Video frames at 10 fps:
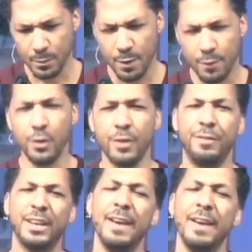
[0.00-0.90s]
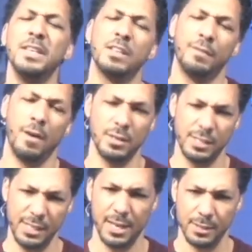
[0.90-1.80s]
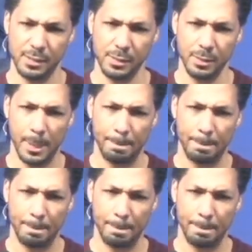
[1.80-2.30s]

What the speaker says: for the forgiveness of our sins.